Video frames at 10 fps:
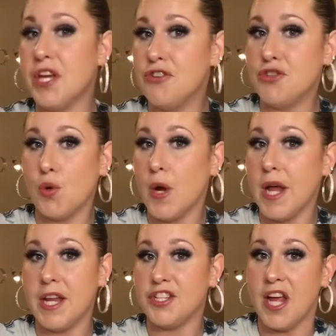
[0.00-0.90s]

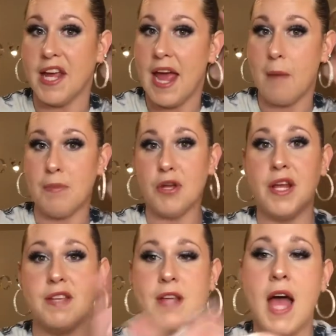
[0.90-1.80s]
enjoy J Cat
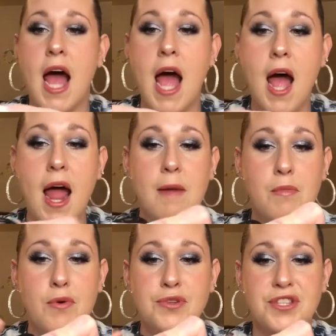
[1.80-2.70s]
Beauty's eye
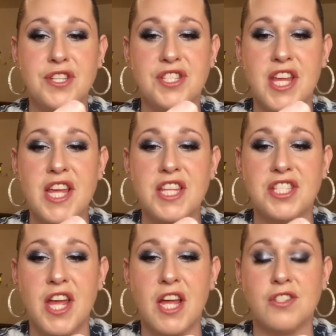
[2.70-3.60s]
mousses. These
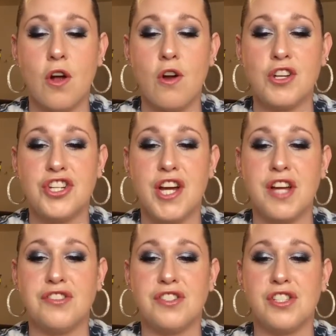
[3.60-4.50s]
things are
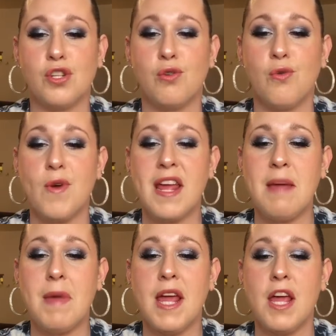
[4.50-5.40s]
just
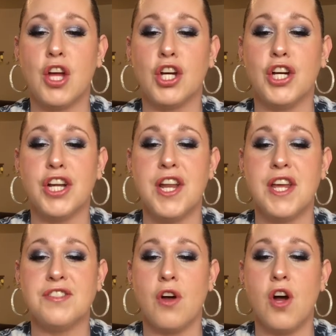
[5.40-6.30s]
creamy
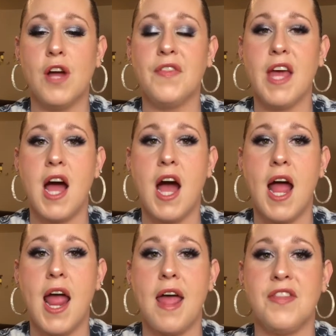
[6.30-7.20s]
goodness on the
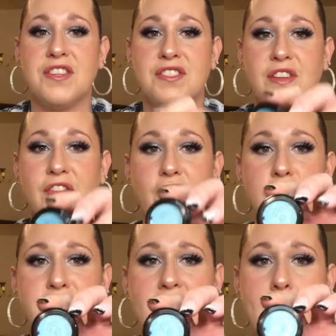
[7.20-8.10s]
eye. This is the
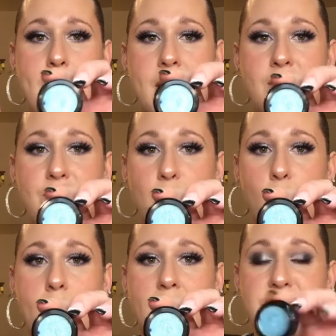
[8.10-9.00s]
first time in
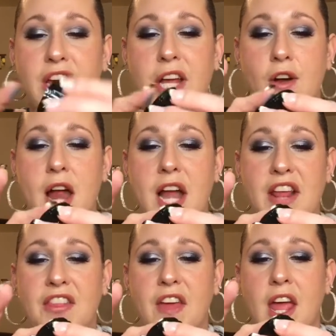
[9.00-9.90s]
swatching it or
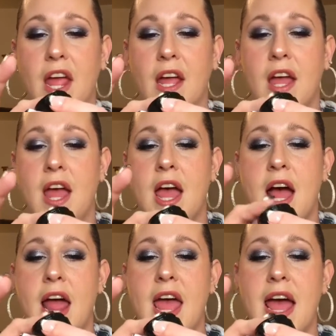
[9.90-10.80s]
anything.
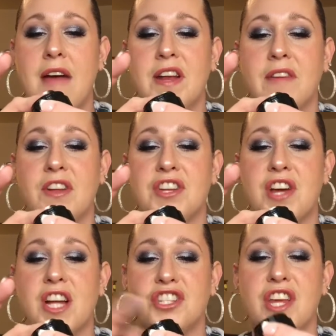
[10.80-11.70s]
I haven't even
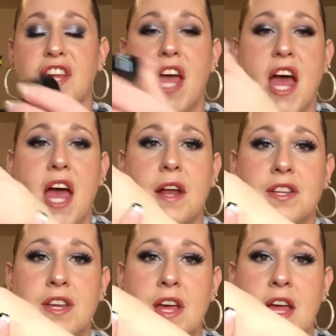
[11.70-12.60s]
touched it
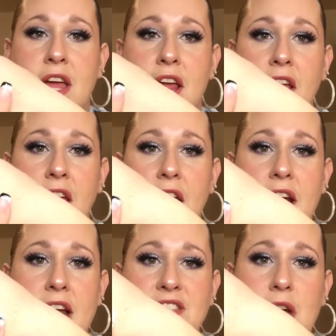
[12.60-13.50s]
yet.
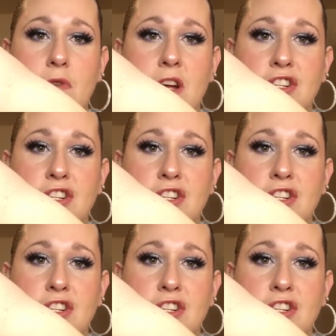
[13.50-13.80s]
And as I,